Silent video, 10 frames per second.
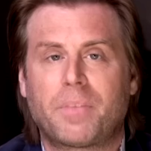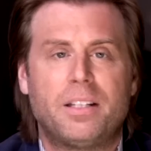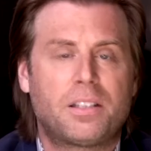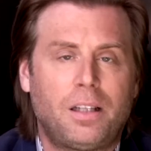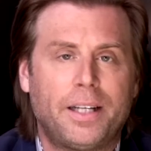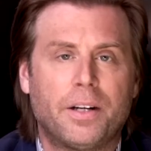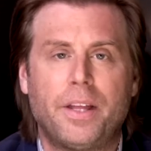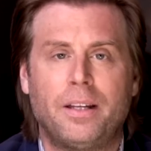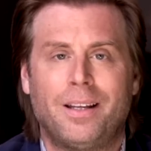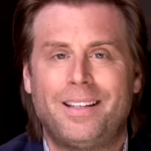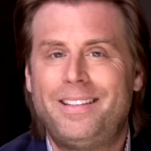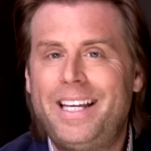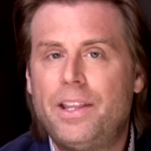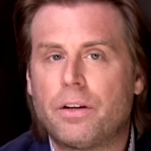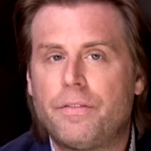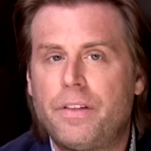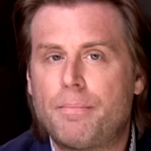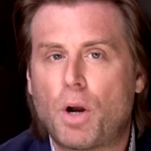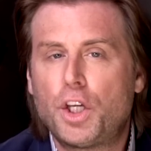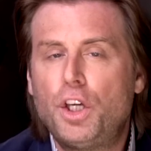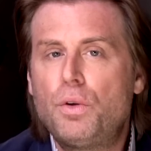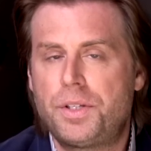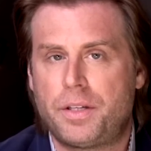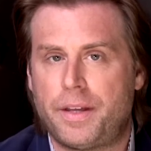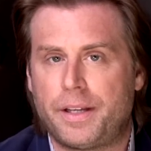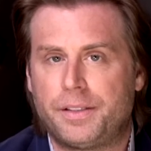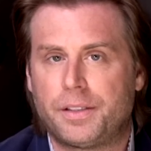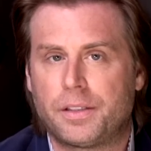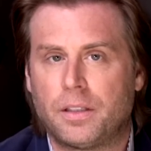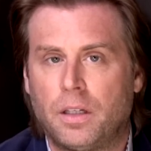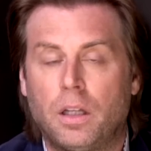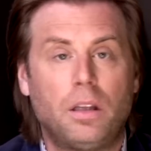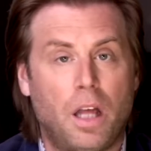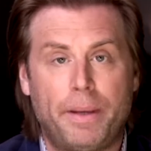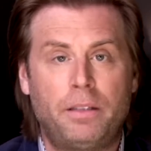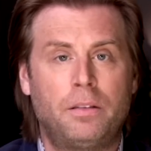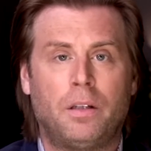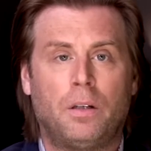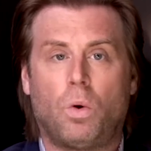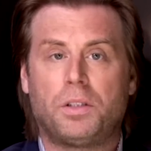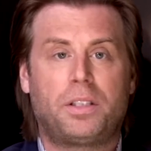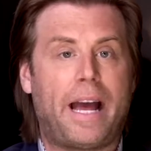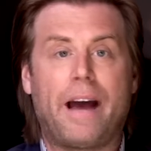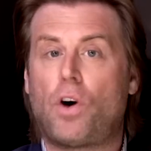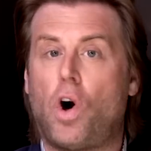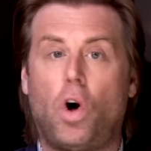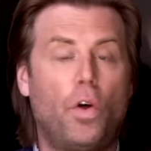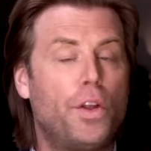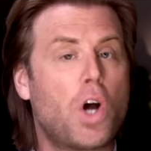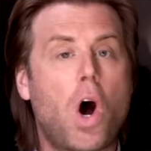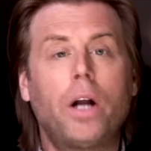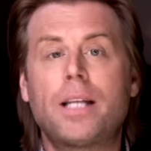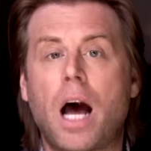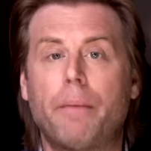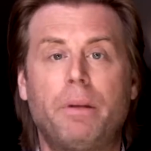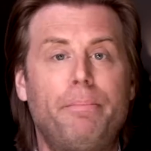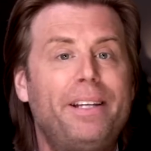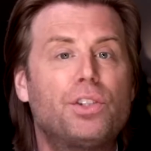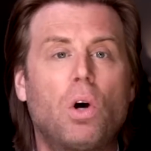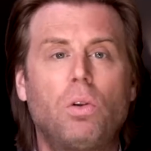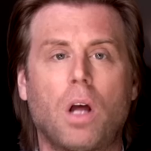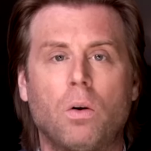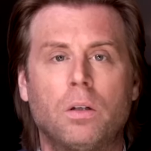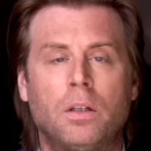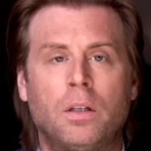It is clear that neither of them are used to this. Lemon wants to have all the talk time and be solo.